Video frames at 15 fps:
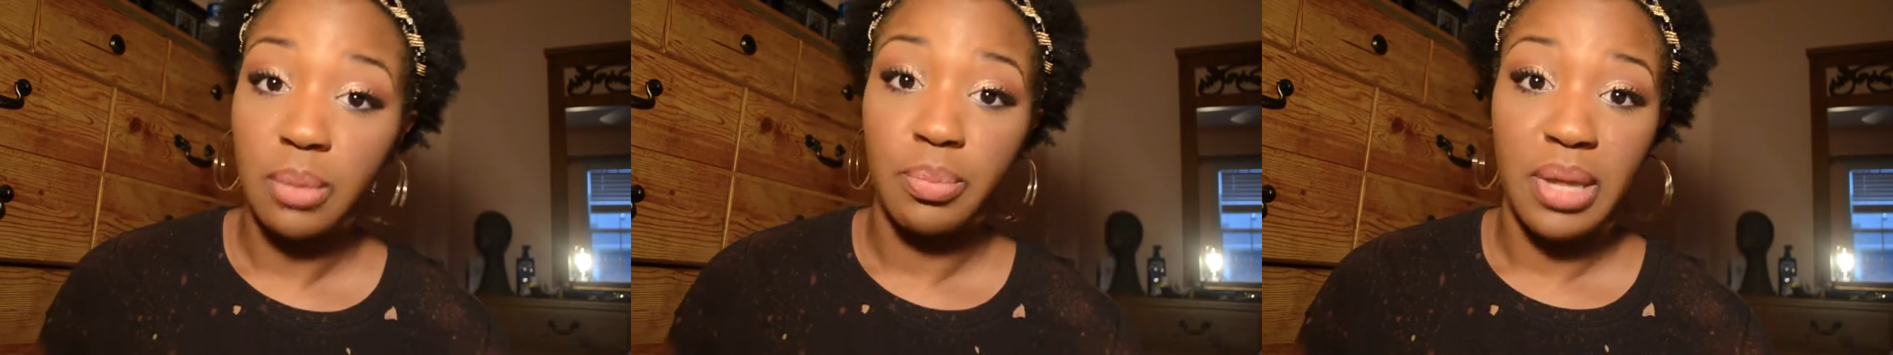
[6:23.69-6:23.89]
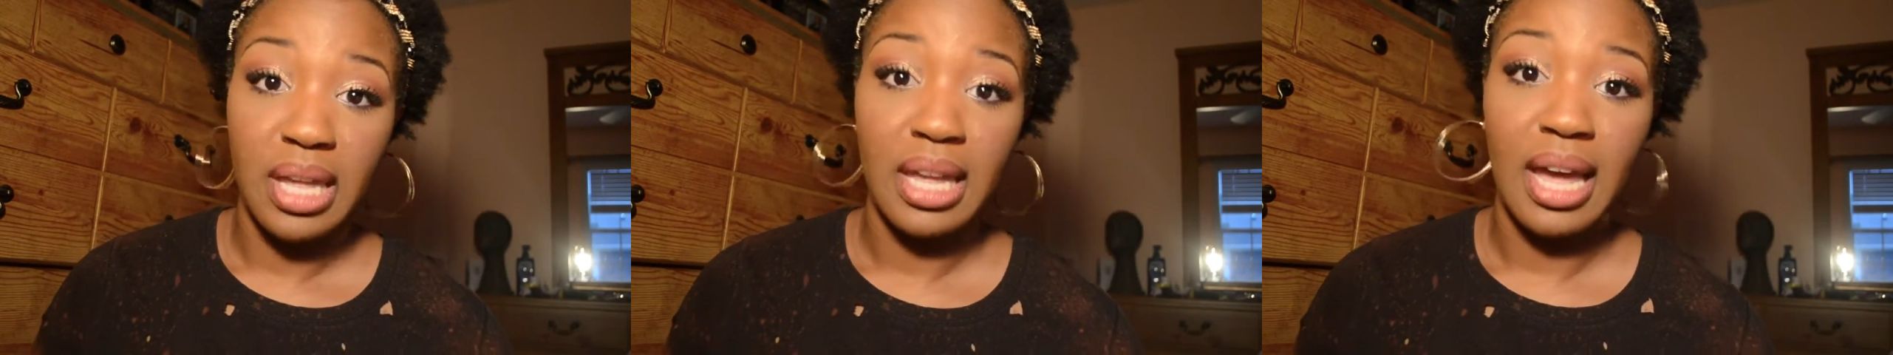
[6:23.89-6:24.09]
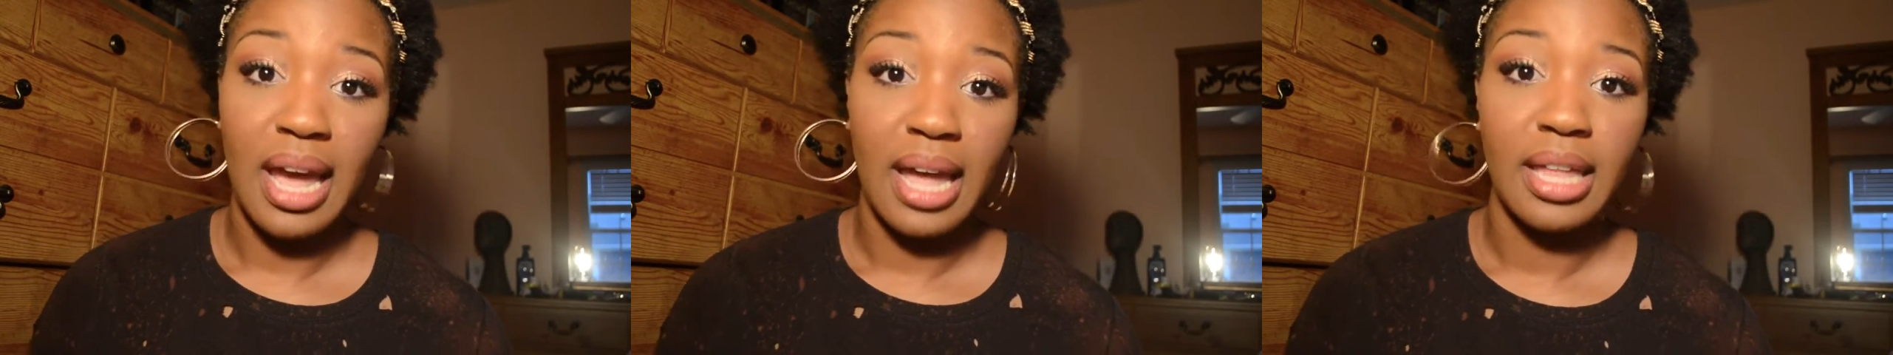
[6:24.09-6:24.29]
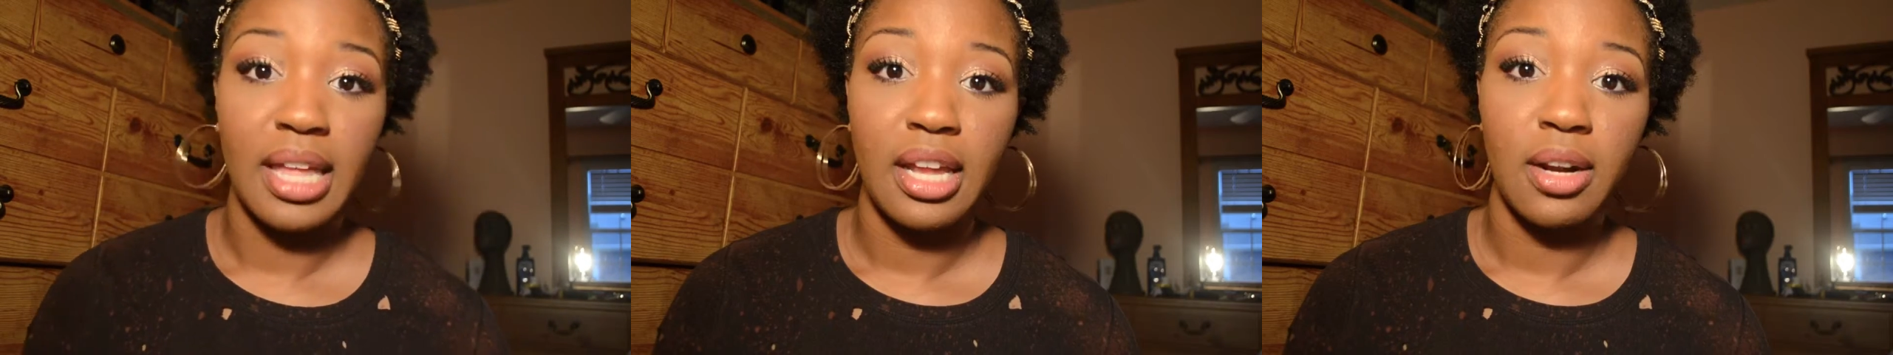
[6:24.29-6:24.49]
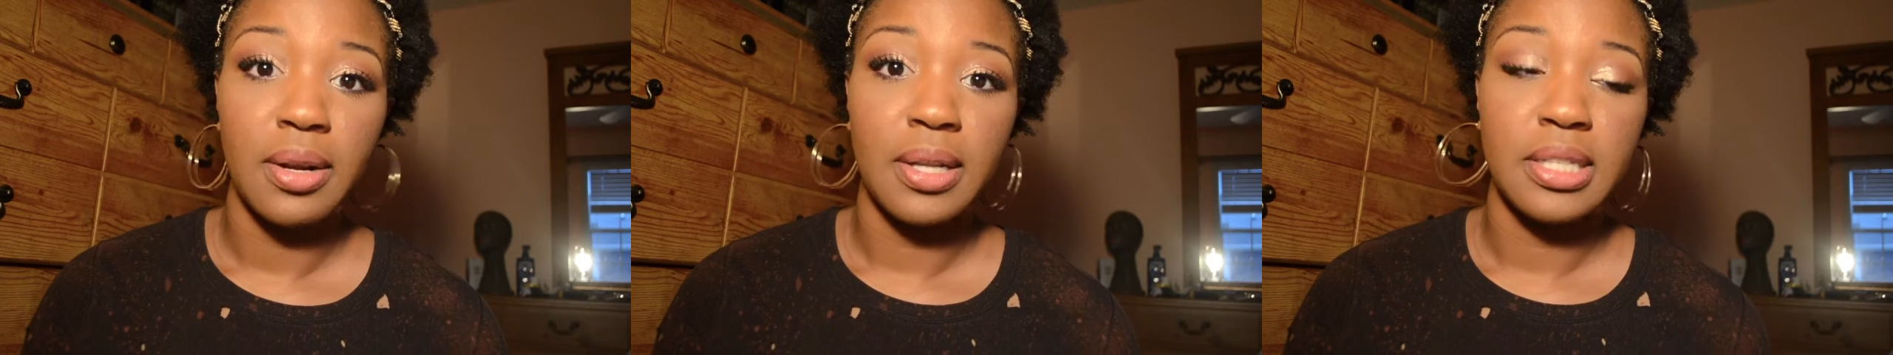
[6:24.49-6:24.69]
a pink
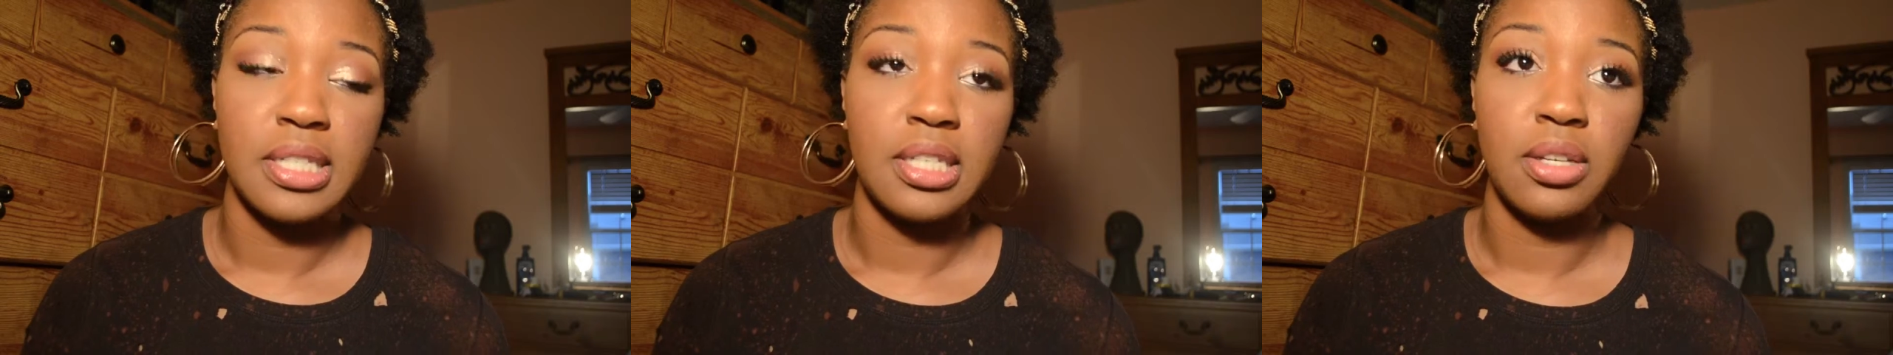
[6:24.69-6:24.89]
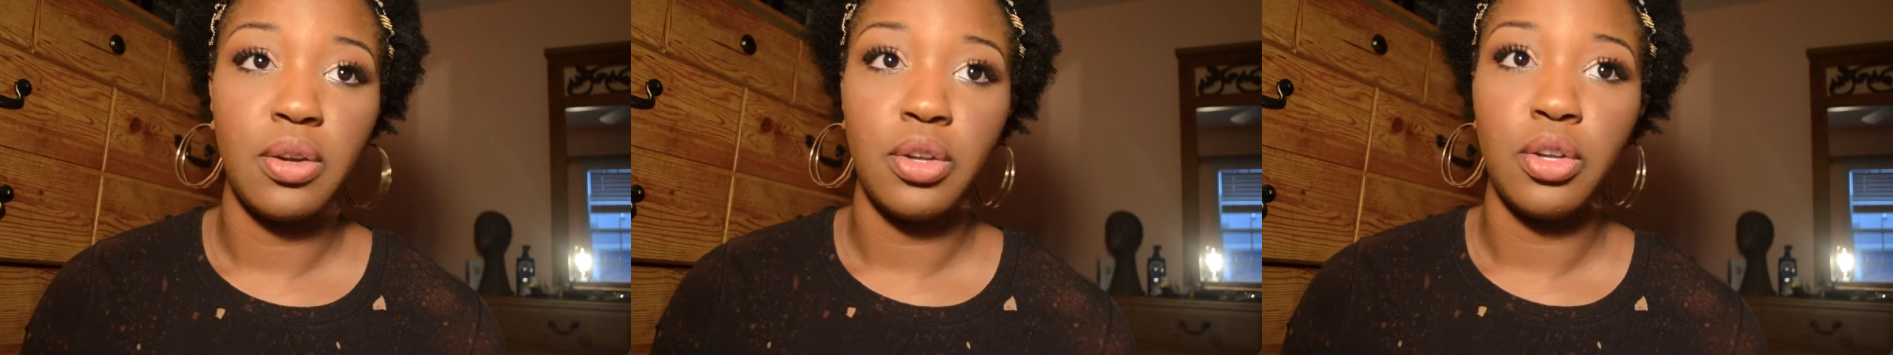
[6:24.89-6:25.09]
highlighter until